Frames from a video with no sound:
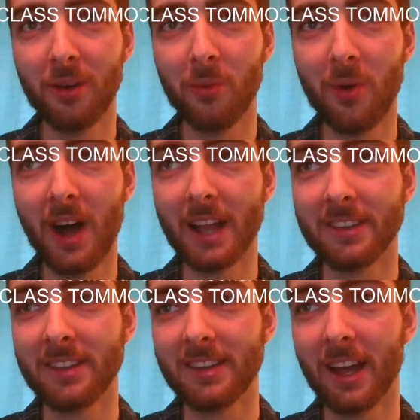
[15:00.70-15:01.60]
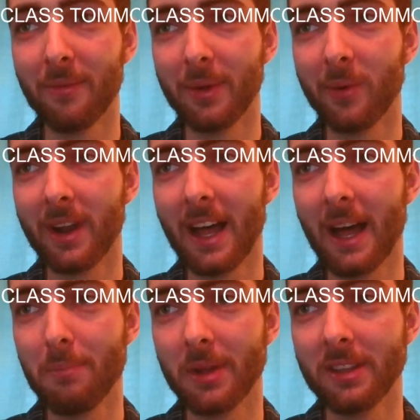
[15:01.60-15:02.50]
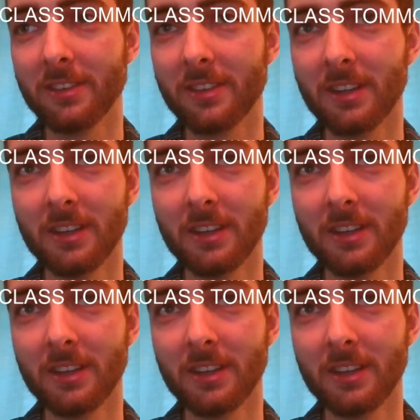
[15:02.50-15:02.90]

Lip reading: what? Tell me what happens.